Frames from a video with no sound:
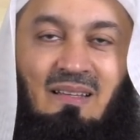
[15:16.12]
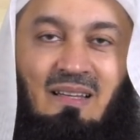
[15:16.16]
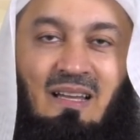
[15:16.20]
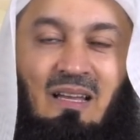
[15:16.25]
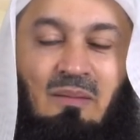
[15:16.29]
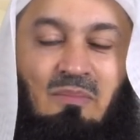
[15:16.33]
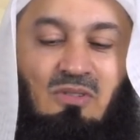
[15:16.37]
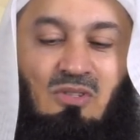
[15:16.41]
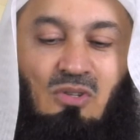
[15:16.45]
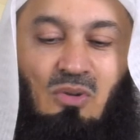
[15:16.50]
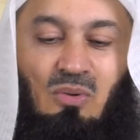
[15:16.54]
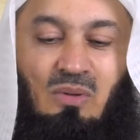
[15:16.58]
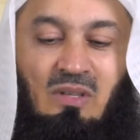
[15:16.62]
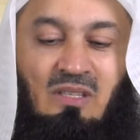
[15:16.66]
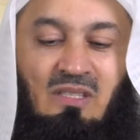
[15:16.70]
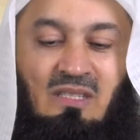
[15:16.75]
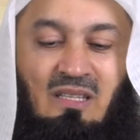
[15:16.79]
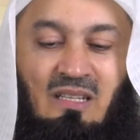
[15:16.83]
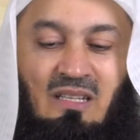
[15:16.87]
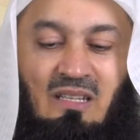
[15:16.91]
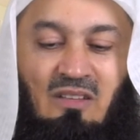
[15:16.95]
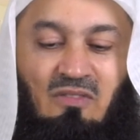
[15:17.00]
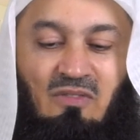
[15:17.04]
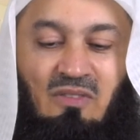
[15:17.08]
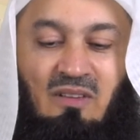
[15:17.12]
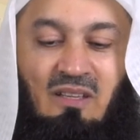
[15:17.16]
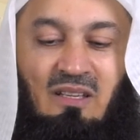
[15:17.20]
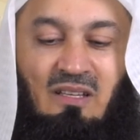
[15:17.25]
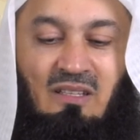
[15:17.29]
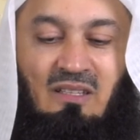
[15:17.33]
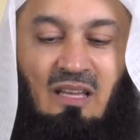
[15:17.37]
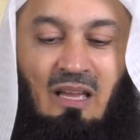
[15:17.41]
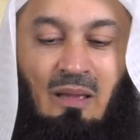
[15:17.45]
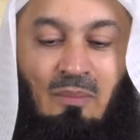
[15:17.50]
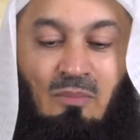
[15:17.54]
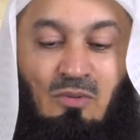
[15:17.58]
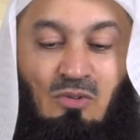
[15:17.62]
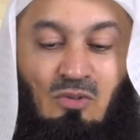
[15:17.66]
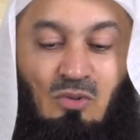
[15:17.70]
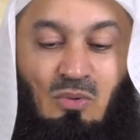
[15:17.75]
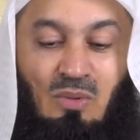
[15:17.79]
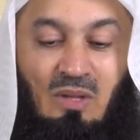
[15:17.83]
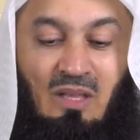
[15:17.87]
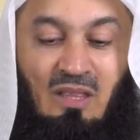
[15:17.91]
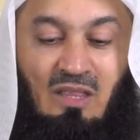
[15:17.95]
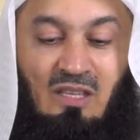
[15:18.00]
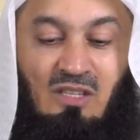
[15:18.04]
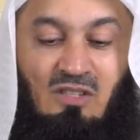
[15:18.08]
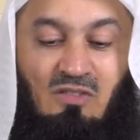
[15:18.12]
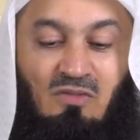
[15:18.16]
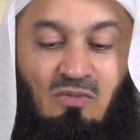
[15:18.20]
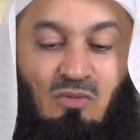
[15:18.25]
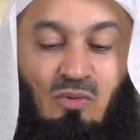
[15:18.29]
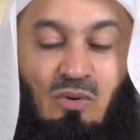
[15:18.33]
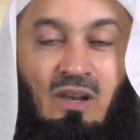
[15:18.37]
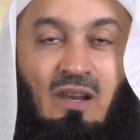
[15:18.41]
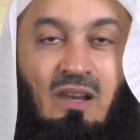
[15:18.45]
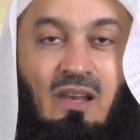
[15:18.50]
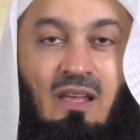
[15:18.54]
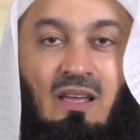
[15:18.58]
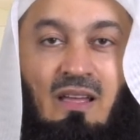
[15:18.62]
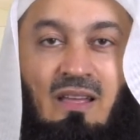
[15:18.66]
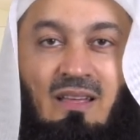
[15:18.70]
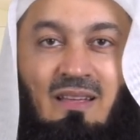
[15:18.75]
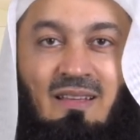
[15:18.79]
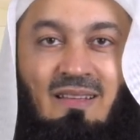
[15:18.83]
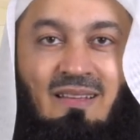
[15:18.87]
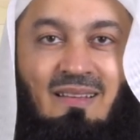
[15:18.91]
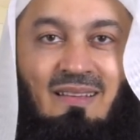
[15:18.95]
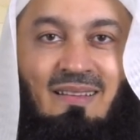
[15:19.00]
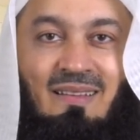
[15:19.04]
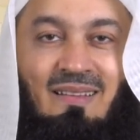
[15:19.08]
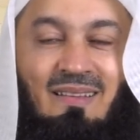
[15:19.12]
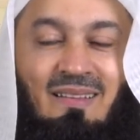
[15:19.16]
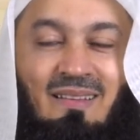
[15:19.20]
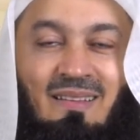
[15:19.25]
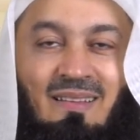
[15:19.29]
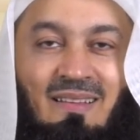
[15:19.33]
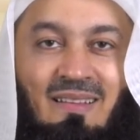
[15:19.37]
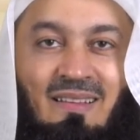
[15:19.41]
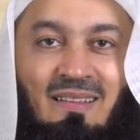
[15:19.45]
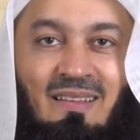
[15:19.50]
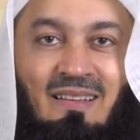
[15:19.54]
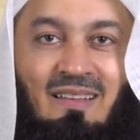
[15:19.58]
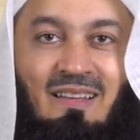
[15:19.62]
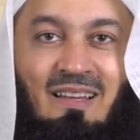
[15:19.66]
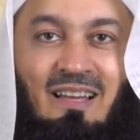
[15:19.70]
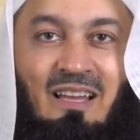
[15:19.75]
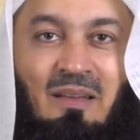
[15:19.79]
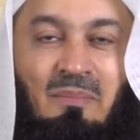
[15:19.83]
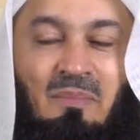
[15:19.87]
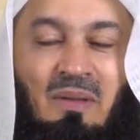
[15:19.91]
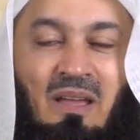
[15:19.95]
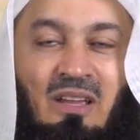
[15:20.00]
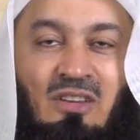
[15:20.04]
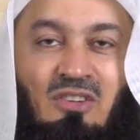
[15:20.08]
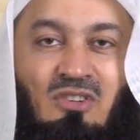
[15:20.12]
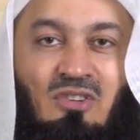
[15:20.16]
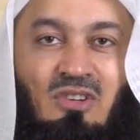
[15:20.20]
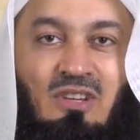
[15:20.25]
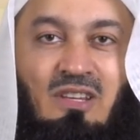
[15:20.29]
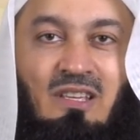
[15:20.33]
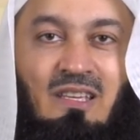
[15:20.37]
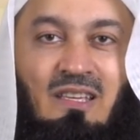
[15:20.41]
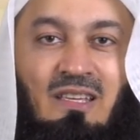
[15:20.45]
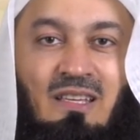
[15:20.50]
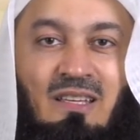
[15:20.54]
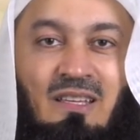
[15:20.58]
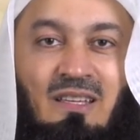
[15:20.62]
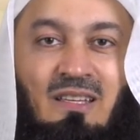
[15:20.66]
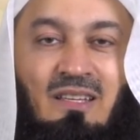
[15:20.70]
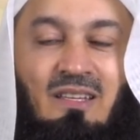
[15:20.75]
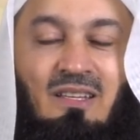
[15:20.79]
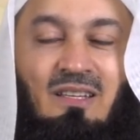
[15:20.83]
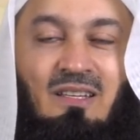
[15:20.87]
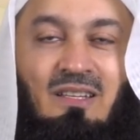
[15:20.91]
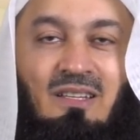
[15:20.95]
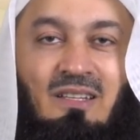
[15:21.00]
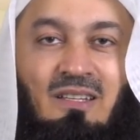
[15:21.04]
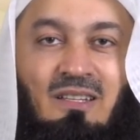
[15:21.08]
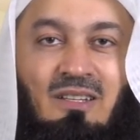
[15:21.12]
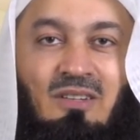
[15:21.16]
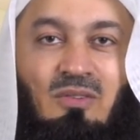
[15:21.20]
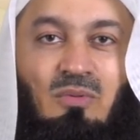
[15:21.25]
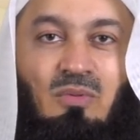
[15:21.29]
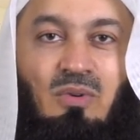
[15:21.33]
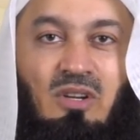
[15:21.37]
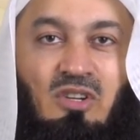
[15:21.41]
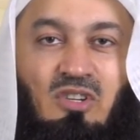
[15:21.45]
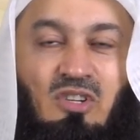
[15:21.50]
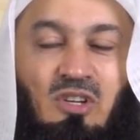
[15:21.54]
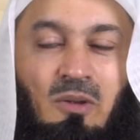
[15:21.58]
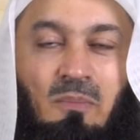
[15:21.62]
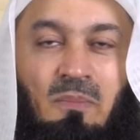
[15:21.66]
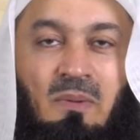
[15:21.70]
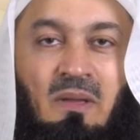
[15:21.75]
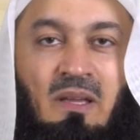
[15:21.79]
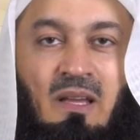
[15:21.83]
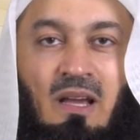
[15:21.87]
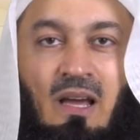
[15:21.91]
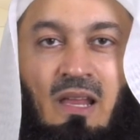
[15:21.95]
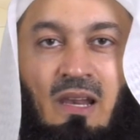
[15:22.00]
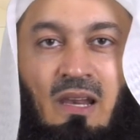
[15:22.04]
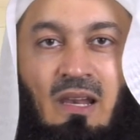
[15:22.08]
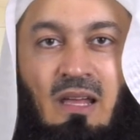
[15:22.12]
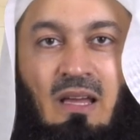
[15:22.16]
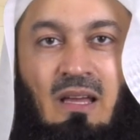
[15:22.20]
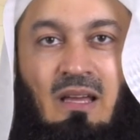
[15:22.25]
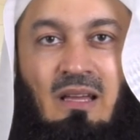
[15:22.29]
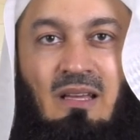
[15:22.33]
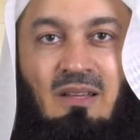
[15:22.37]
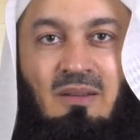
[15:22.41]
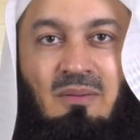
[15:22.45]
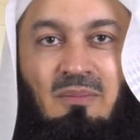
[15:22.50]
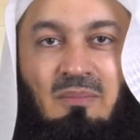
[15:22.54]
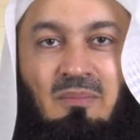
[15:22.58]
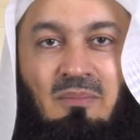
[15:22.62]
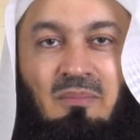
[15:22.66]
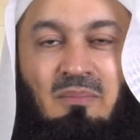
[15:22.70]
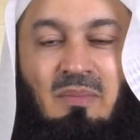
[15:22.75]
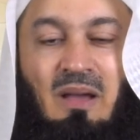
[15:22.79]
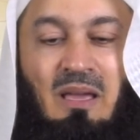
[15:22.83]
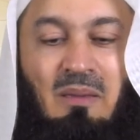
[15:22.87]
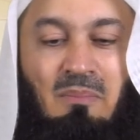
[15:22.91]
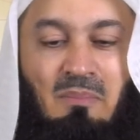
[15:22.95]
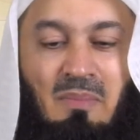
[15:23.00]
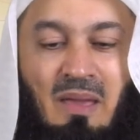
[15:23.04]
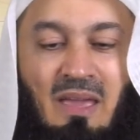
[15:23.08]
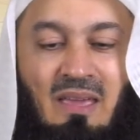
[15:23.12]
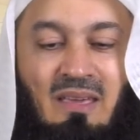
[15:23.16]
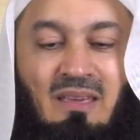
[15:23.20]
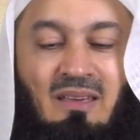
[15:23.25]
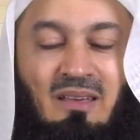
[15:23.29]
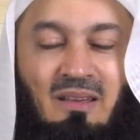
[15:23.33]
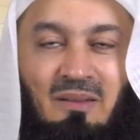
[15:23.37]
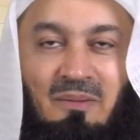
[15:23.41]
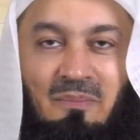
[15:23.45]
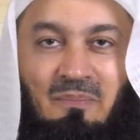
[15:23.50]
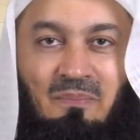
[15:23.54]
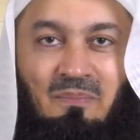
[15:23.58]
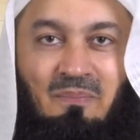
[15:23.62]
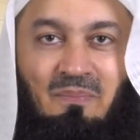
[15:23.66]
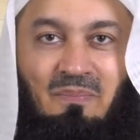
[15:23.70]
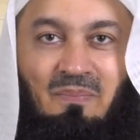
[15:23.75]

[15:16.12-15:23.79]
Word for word: I'm so insignificant. I'm doing this for Allah. I'm actually worshipping Allah, my maker,